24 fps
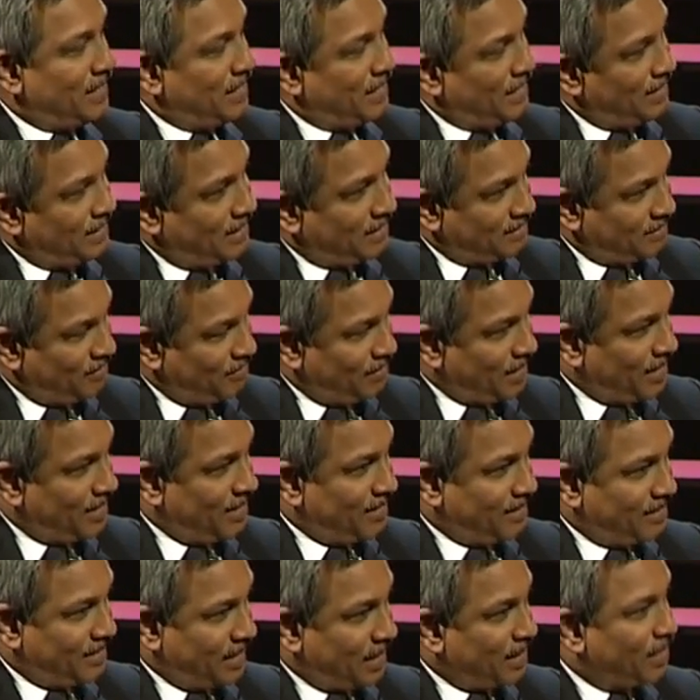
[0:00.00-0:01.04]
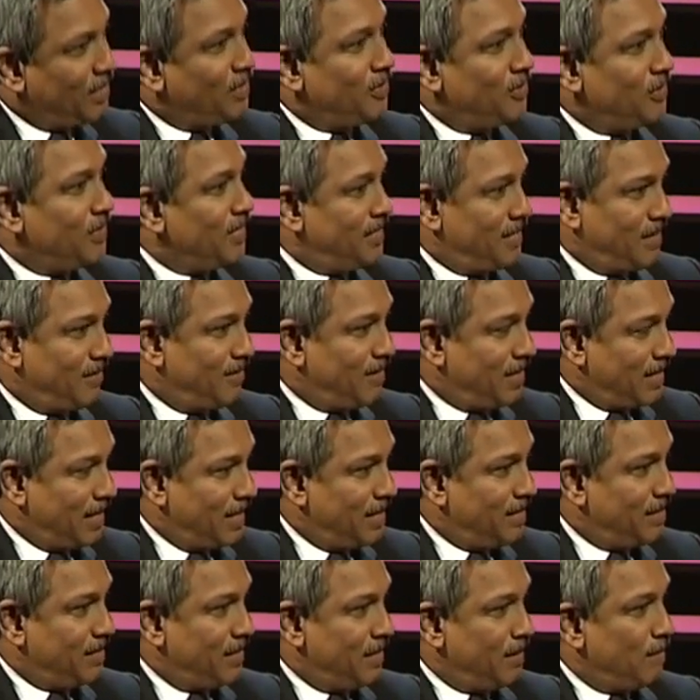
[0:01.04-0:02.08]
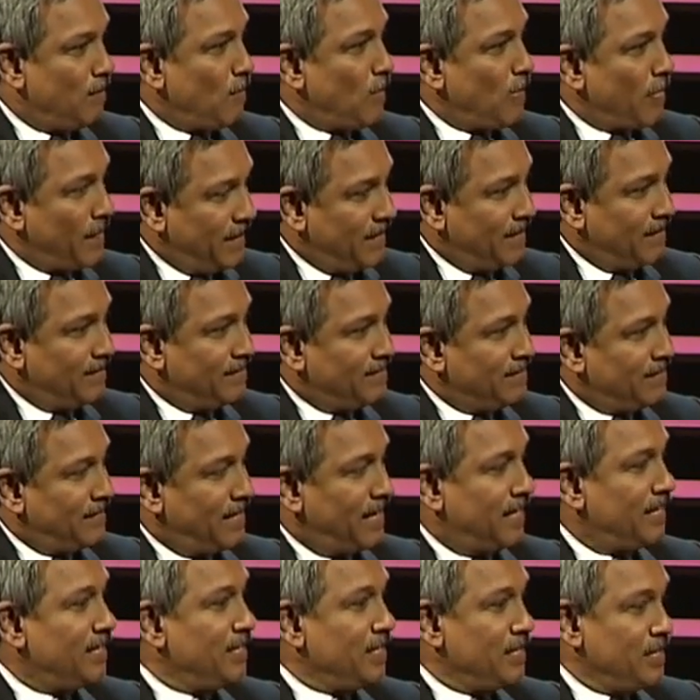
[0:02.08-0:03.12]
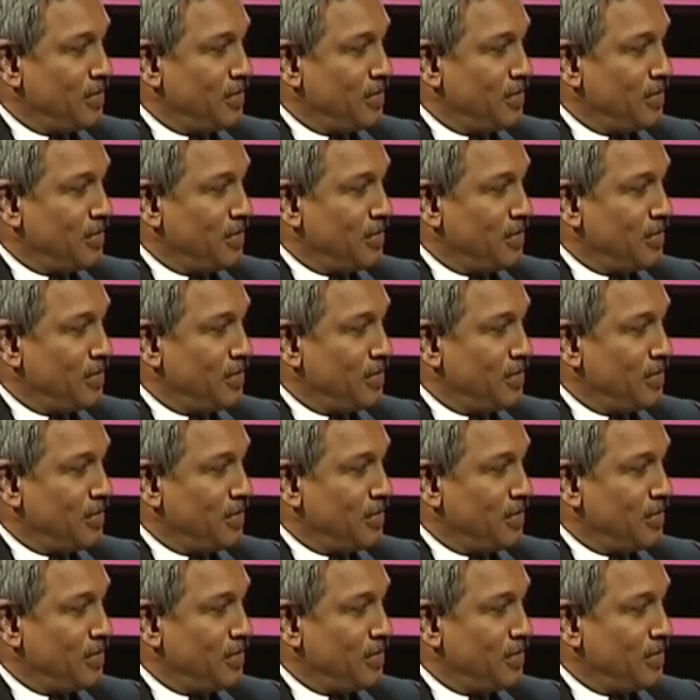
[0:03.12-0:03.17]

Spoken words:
in the settled law in our country is that